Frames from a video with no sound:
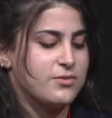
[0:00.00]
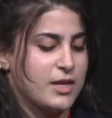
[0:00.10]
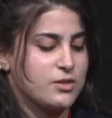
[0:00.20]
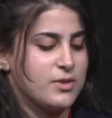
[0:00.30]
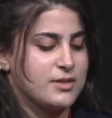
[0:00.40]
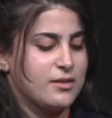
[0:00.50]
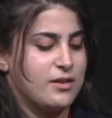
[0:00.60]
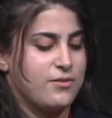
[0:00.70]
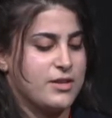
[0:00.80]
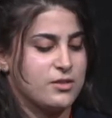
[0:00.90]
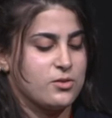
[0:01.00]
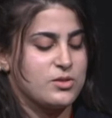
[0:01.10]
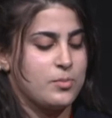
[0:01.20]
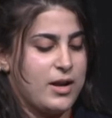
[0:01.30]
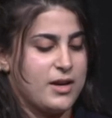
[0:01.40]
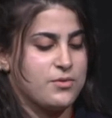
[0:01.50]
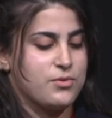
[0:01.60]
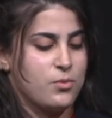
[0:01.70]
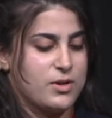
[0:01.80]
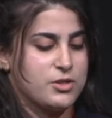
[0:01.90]
extracellular vesicles play if
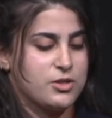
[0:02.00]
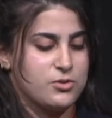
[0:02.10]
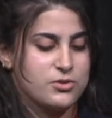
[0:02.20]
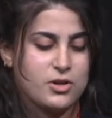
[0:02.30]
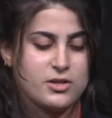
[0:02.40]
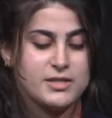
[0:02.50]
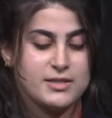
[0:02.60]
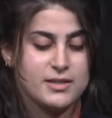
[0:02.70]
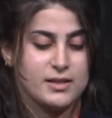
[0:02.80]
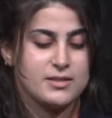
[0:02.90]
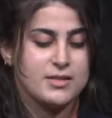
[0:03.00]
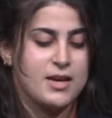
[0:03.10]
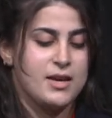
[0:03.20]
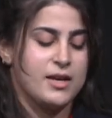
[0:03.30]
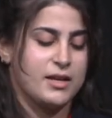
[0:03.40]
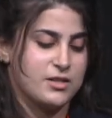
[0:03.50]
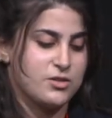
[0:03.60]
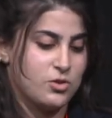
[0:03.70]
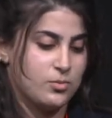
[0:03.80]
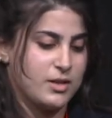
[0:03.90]
we want to use CAR T cells
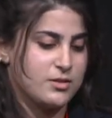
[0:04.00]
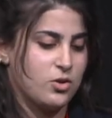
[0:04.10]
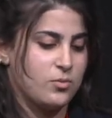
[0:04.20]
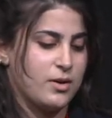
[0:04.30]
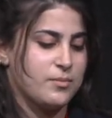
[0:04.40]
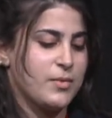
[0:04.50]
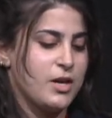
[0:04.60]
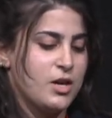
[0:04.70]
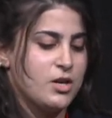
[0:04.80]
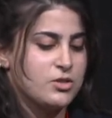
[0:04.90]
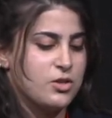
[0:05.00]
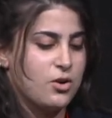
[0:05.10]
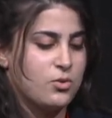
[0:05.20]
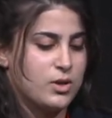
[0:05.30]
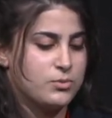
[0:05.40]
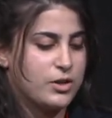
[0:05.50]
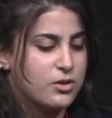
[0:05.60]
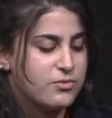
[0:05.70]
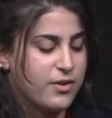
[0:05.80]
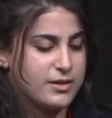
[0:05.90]
against neuroblastoma. So what we
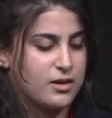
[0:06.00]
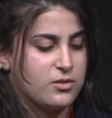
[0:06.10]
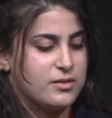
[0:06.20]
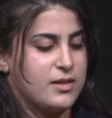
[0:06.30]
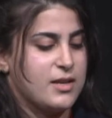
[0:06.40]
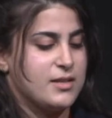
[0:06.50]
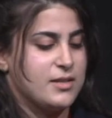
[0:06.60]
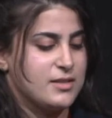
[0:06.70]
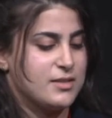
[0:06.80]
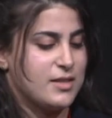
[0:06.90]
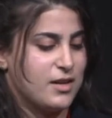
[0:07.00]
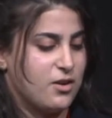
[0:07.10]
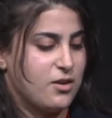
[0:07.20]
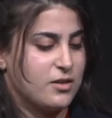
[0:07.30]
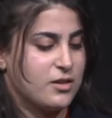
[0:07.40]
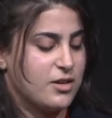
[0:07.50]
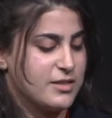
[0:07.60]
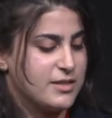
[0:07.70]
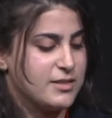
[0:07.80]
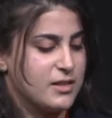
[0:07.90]
could find out that is that our CAR
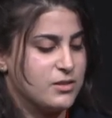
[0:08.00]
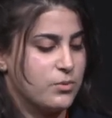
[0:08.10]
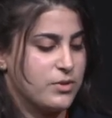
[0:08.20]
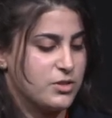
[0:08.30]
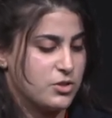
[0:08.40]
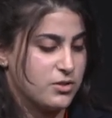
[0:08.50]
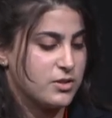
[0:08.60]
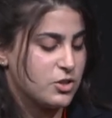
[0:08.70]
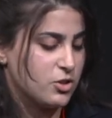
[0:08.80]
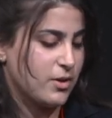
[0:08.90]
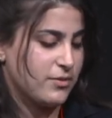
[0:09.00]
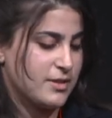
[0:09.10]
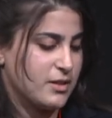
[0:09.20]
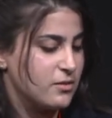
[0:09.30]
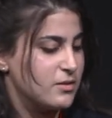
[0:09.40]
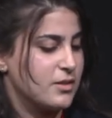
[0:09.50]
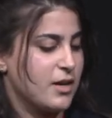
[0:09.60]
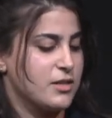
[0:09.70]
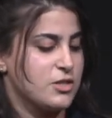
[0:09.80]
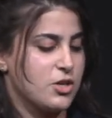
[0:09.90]
T cells withstood the tumor vesicles
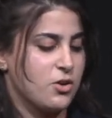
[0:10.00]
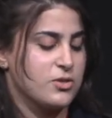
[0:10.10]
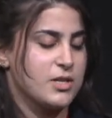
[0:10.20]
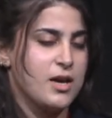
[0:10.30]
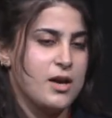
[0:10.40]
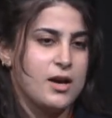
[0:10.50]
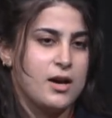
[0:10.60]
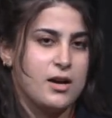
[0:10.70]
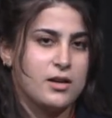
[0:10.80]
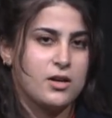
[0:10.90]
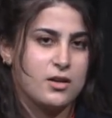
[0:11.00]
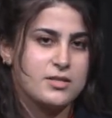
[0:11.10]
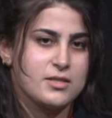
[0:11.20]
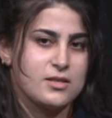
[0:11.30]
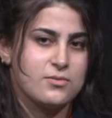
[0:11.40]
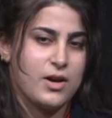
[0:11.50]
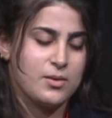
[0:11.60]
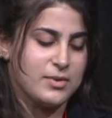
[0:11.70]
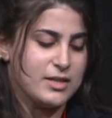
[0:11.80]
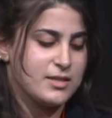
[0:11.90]
and showed uh, constant
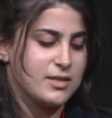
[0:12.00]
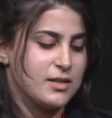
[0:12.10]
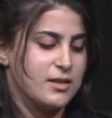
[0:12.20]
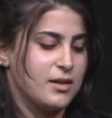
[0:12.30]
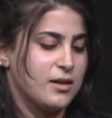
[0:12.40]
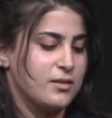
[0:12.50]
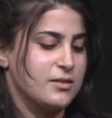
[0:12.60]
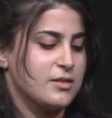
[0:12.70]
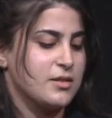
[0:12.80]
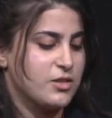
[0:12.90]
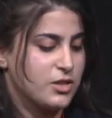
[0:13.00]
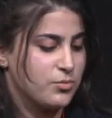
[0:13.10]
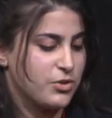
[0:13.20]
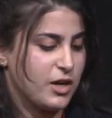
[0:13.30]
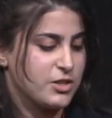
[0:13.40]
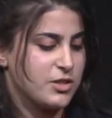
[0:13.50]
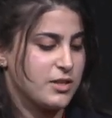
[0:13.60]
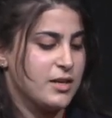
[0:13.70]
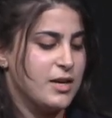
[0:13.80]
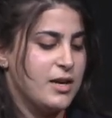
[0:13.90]
viability and cytokine production